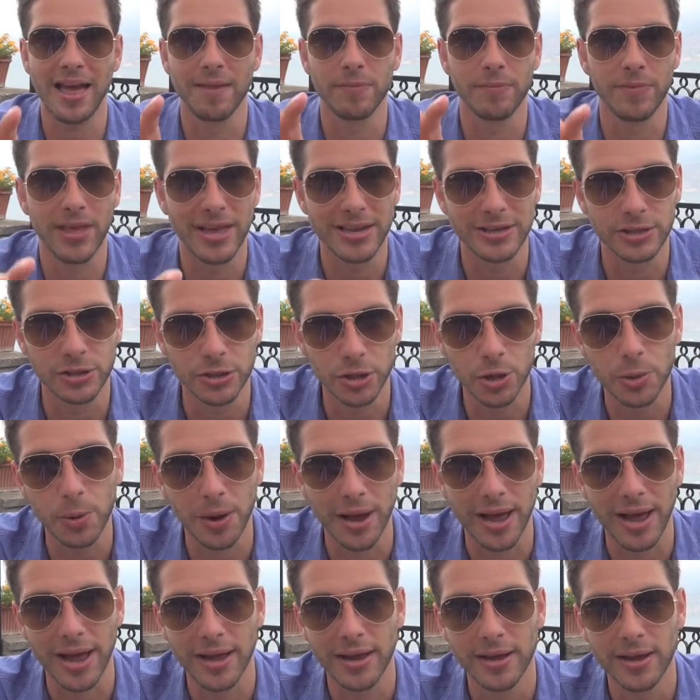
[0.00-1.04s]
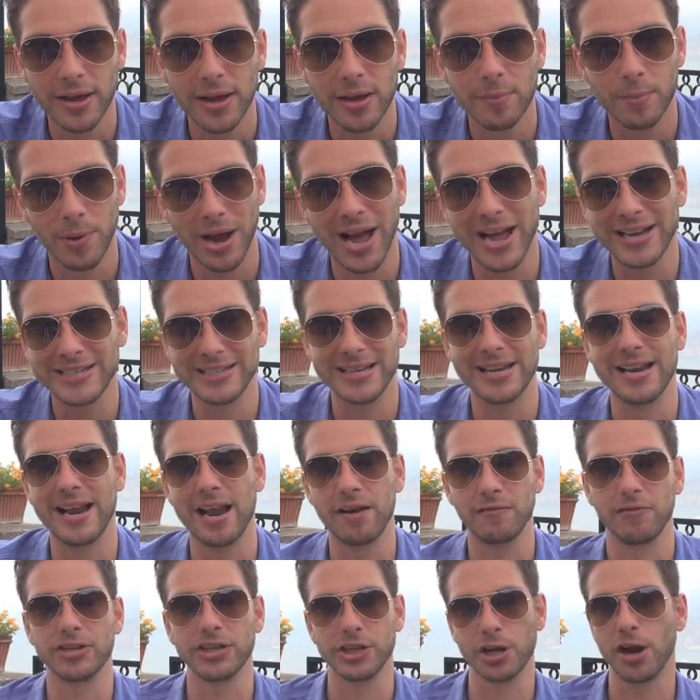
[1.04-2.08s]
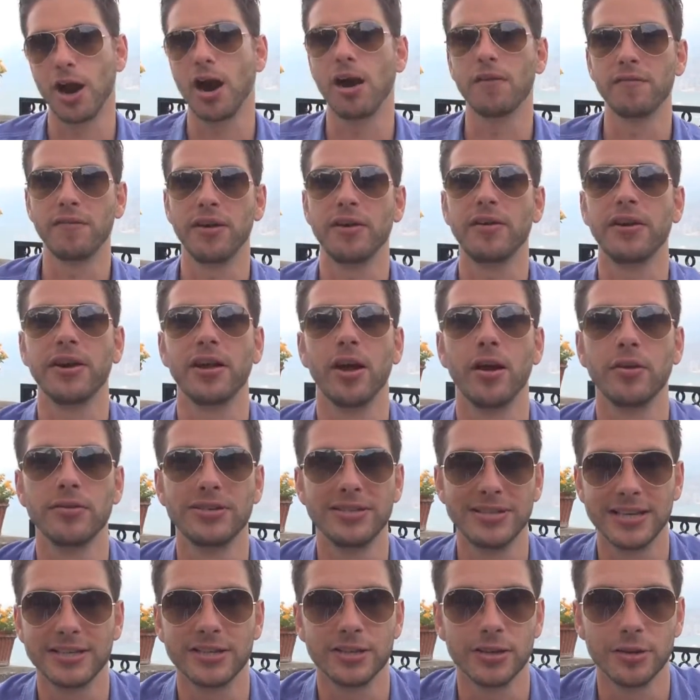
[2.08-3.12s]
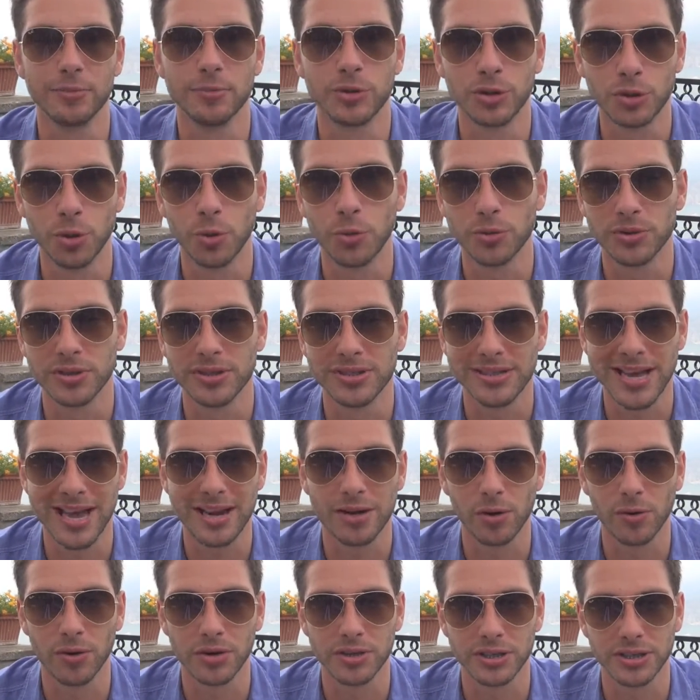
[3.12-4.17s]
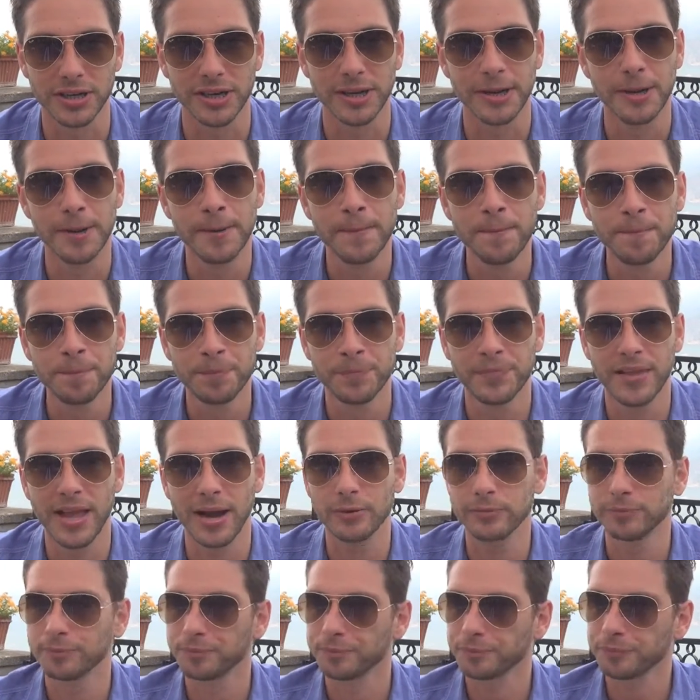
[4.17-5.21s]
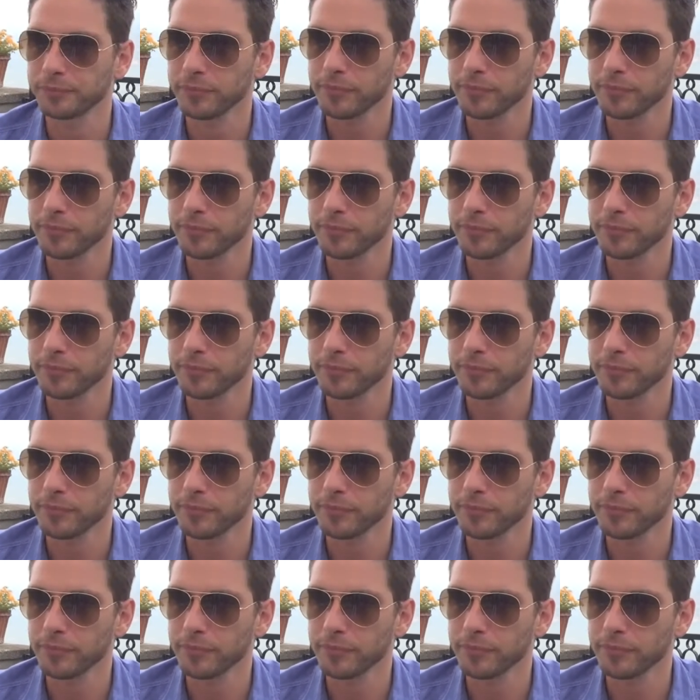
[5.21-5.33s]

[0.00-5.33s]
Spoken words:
And they do it by actually leveraging our very own systems, tools and technology. Now,